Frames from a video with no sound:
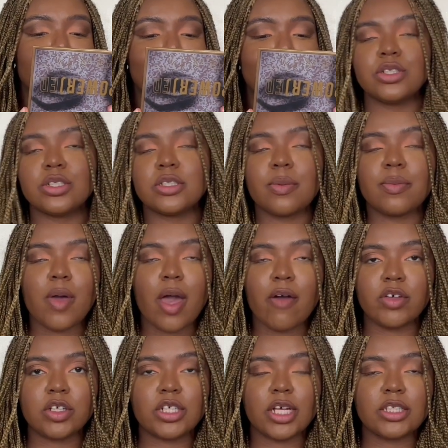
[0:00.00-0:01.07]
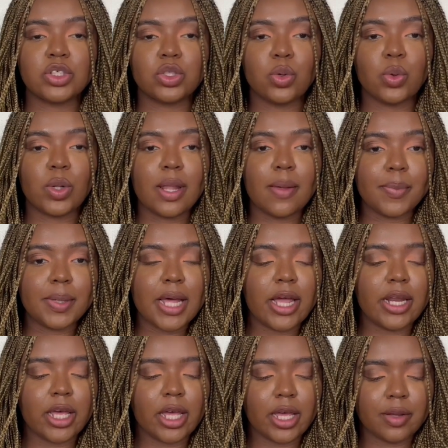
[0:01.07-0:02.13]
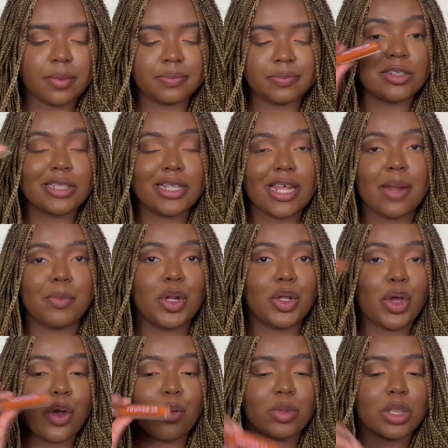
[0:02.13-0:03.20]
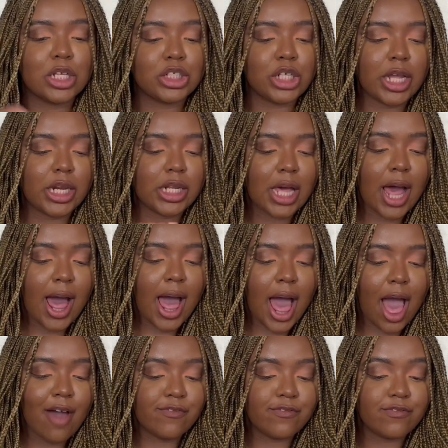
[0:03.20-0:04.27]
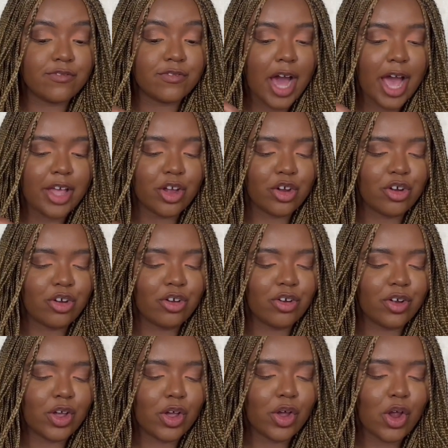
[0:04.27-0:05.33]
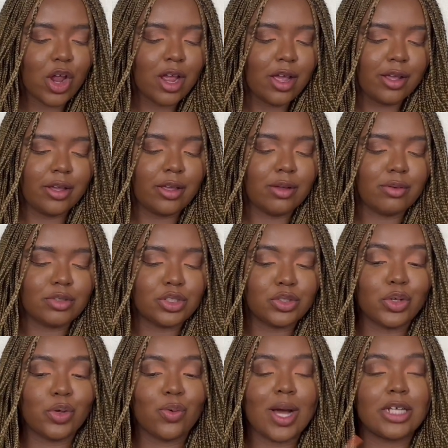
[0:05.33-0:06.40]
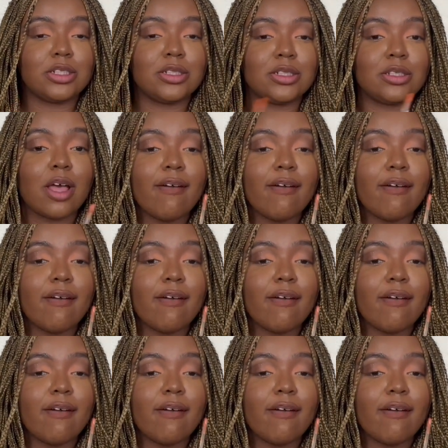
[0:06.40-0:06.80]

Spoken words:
Just some ever gentle lip lining. Then I'm gonna go in with the shade fire. You know, show you why she's